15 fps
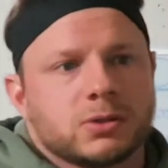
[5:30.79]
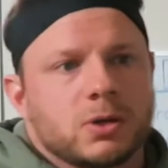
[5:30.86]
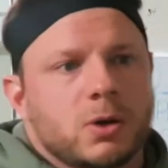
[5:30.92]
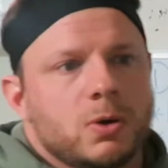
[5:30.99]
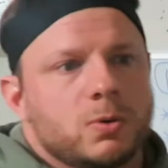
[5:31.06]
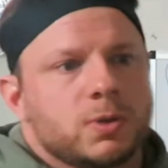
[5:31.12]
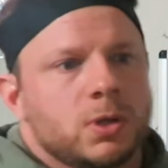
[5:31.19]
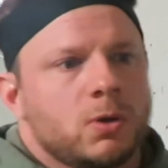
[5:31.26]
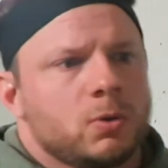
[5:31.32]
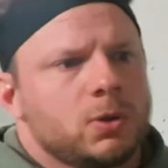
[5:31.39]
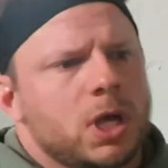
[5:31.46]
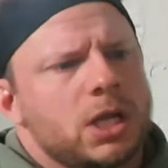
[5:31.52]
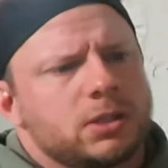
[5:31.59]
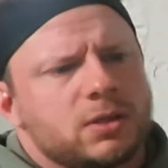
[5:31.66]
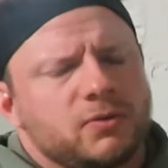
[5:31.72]
So, you know, a
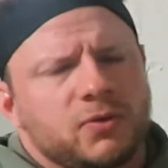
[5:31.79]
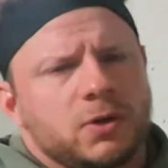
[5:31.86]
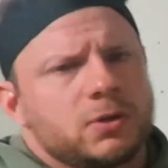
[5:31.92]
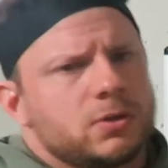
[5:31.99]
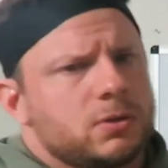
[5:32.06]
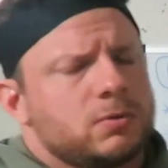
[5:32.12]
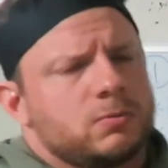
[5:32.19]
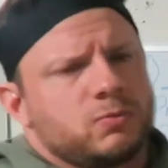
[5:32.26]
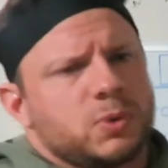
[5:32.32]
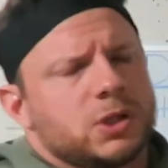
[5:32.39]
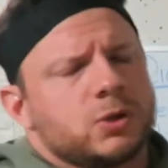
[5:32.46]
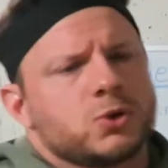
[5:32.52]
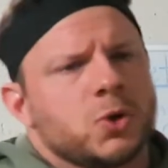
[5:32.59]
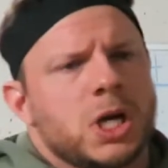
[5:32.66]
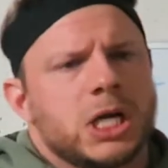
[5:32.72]
lot different with
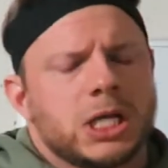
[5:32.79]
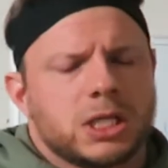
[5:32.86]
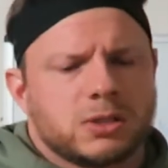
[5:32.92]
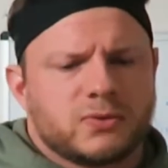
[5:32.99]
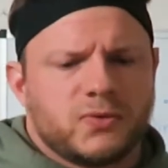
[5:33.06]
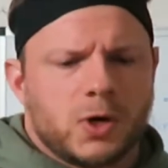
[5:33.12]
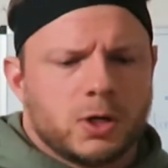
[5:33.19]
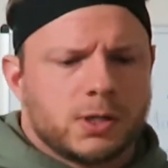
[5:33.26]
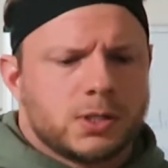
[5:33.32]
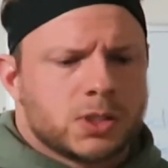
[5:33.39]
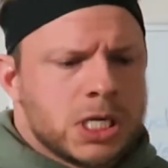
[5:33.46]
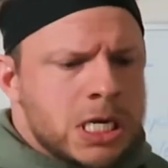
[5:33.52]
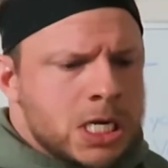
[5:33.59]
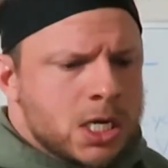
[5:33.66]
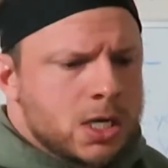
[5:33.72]
the training as far
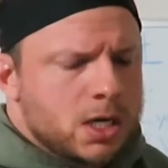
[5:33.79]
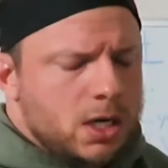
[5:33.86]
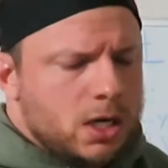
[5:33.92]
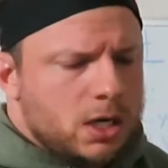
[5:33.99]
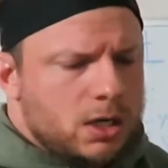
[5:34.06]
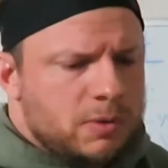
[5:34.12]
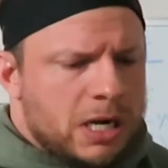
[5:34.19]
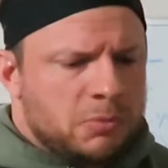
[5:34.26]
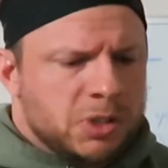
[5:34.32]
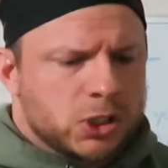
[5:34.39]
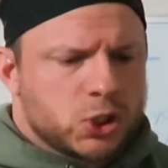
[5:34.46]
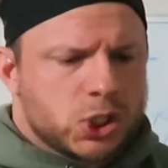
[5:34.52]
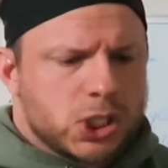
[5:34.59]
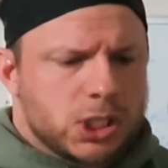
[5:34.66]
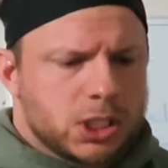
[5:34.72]
as how
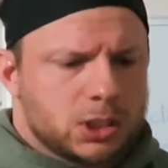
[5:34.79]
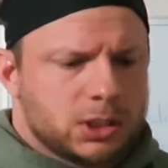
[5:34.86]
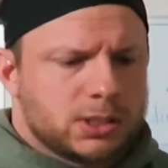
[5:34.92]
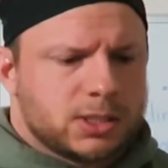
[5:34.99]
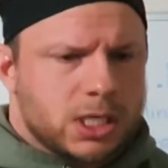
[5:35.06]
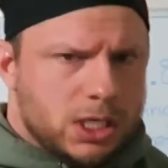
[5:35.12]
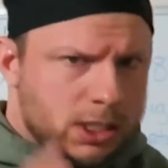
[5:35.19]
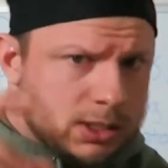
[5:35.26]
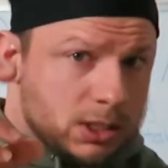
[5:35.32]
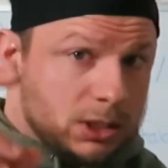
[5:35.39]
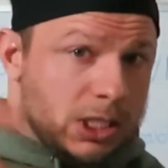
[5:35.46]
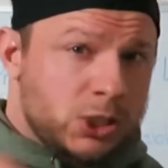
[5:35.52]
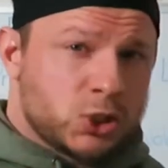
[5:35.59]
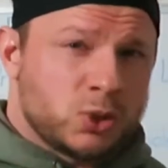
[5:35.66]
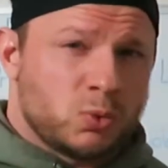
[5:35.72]
much, let's say,
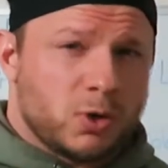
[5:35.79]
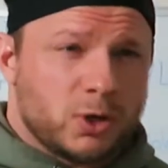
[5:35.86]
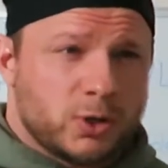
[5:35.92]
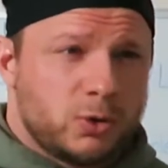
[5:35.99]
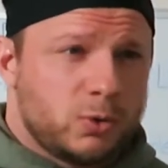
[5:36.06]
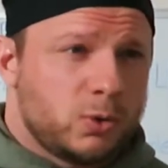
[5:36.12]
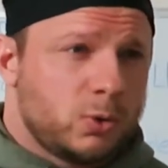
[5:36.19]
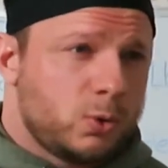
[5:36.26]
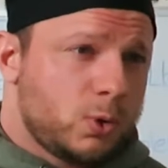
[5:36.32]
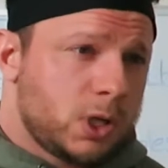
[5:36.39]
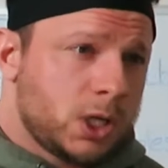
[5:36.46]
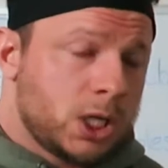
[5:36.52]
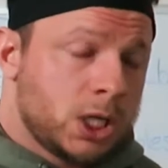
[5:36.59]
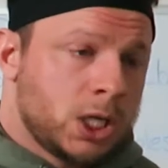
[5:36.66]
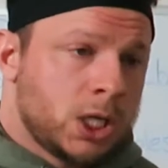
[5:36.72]
isolation work you do
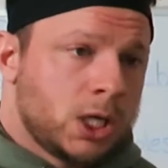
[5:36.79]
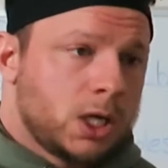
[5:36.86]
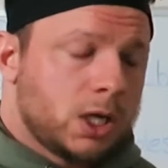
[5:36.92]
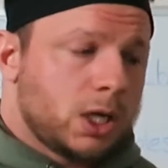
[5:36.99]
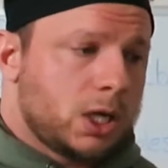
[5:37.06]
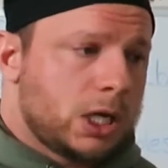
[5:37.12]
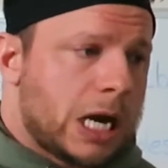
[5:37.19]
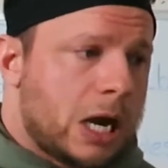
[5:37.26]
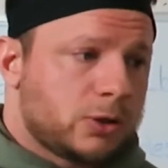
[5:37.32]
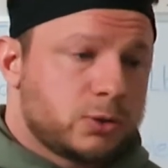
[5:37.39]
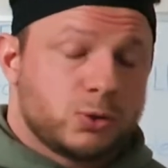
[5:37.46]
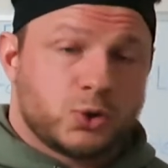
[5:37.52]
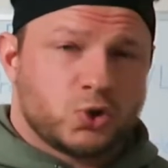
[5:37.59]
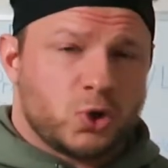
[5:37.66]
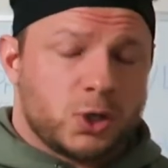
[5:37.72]
and how
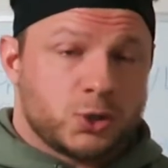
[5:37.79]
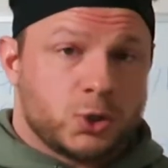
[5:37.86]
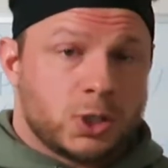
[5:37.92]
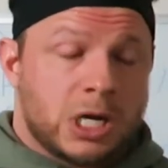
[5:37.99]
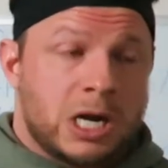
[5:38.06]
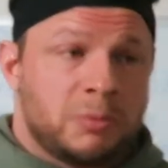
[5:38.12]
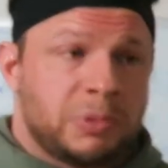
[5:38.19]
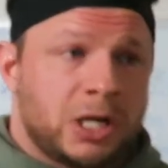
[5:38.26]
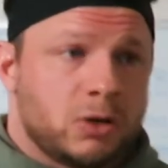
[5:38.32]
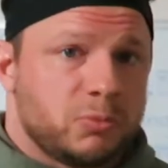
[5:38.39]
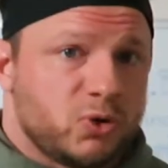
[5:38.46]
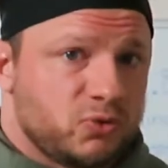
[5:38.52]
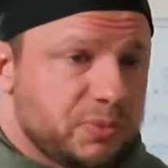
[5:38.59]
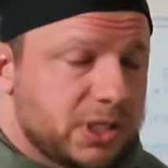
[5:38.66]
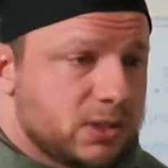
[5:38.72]
you structure
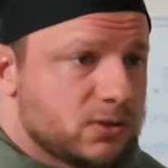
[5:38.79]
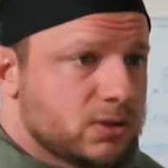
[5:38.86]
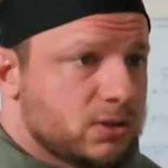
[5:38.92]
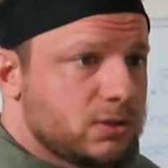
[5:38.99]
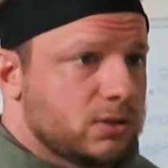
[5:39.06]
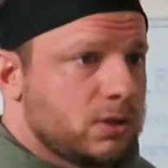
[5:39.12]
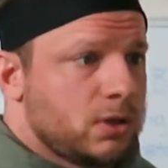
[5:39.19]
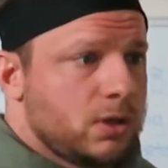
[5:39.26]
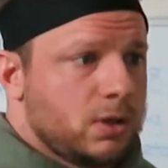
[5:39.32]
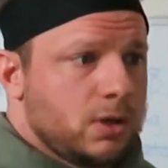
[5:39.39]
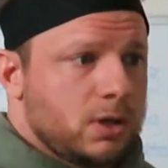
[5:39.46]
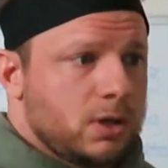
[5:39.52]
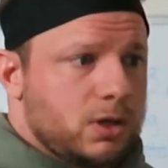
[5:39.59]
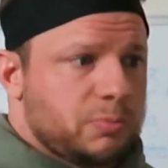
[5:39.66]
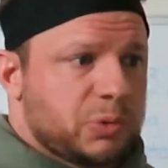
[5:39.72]
compound movements and
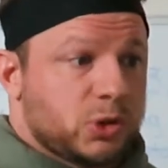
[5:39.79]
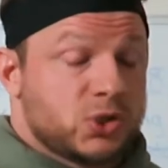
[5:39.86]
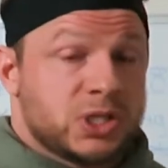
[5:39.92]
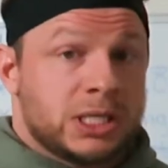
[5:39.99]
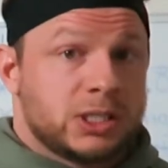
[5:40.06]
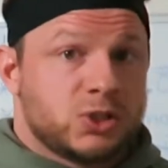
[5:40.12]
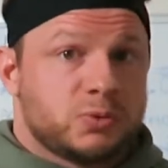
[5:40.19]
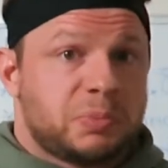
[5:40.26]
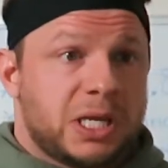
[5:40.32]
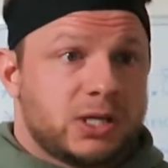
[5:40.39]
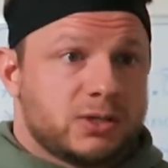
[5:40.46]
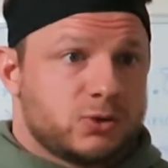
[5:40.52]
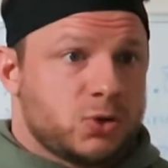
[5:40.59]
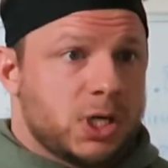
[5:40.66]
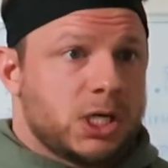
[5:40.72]

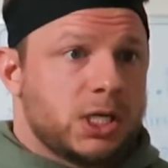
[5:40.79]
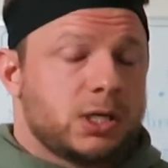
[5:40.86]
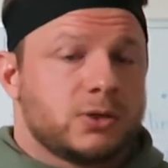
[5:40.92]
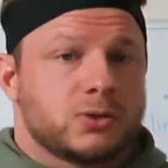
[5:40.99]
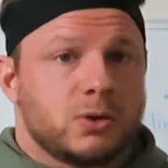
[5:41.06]
percentage-based training.